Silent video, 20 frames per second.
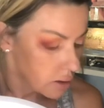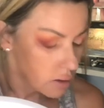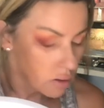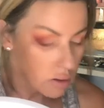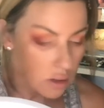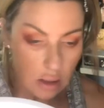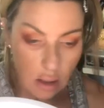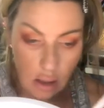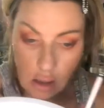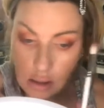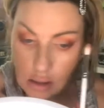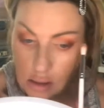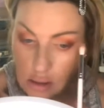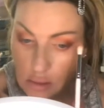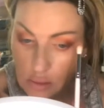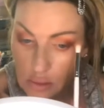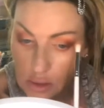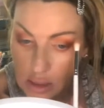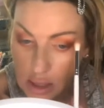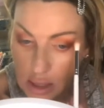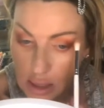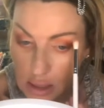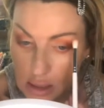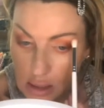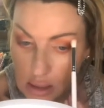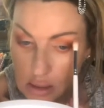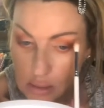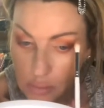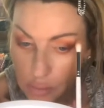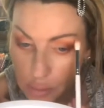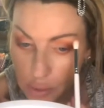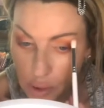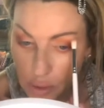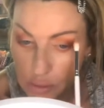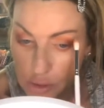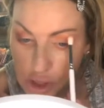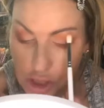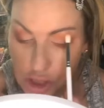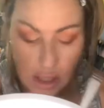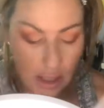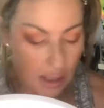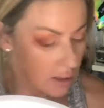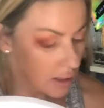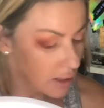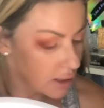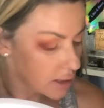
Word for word: you can also take this bone shade.